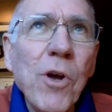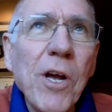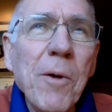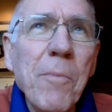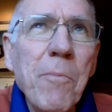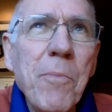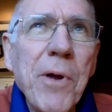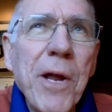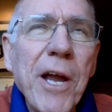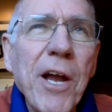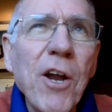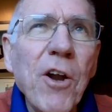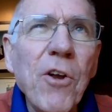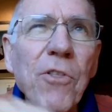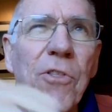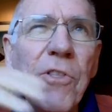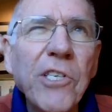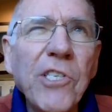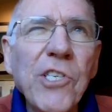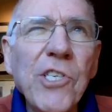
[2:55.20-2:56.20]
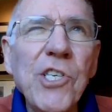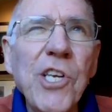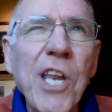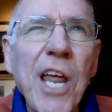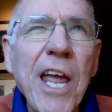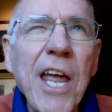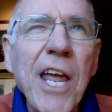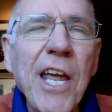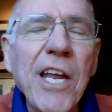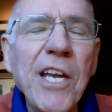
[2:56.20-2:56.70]
compare the
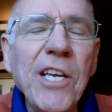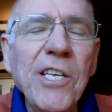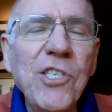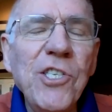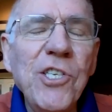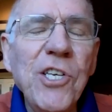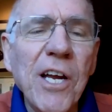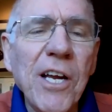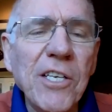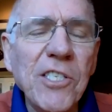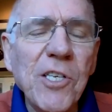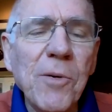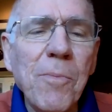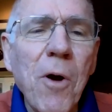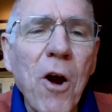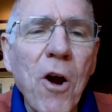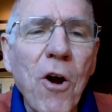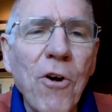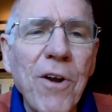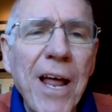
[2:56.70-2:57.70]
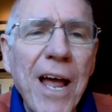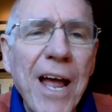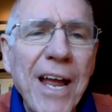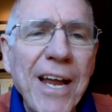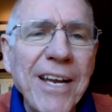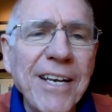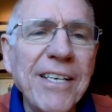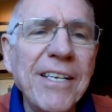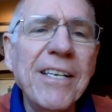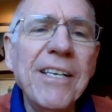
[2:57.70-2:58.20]
stage tomorrow
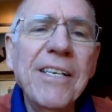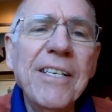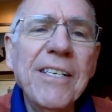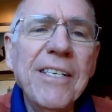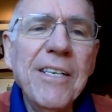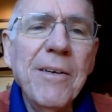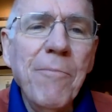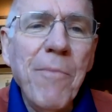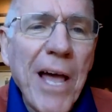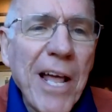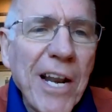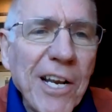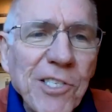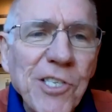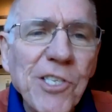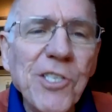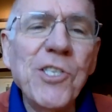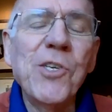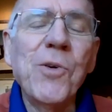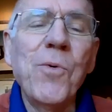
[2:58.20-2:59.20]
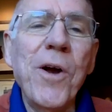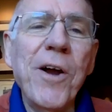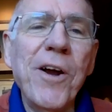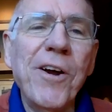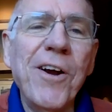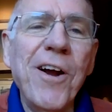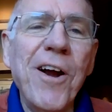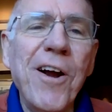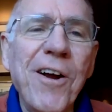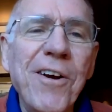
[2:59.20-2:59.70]
night, Madison
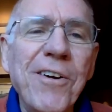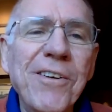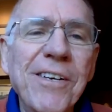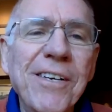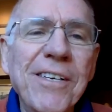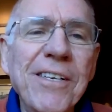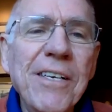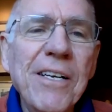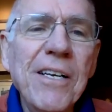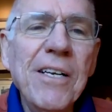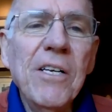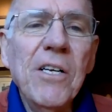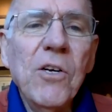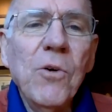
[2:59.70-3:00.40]
Square Garden,